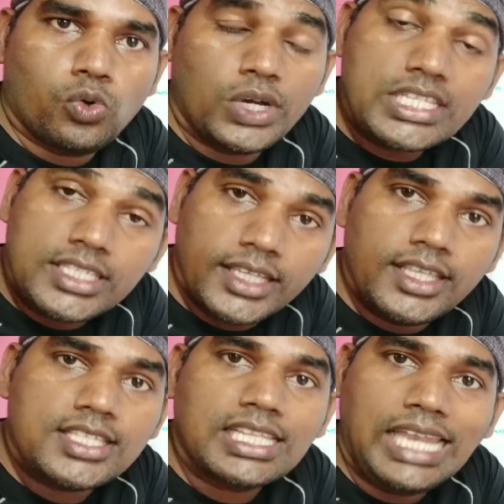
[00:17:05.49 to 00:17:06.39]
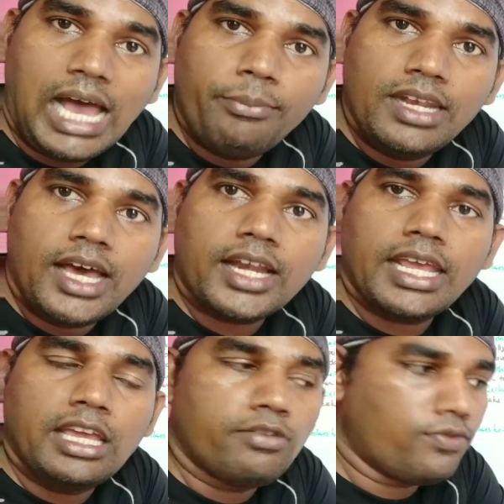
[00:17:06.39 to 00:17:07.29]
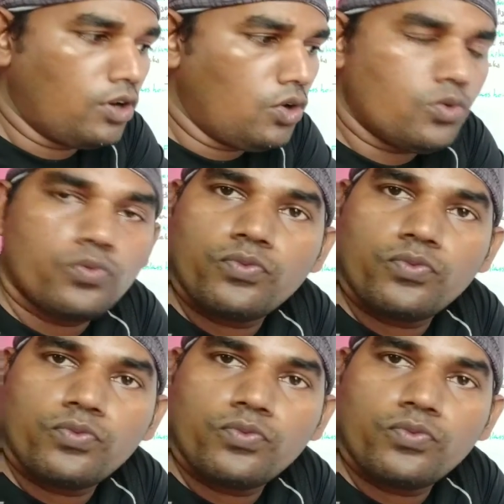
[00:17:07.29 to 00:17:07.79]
Once say this laminar airflow.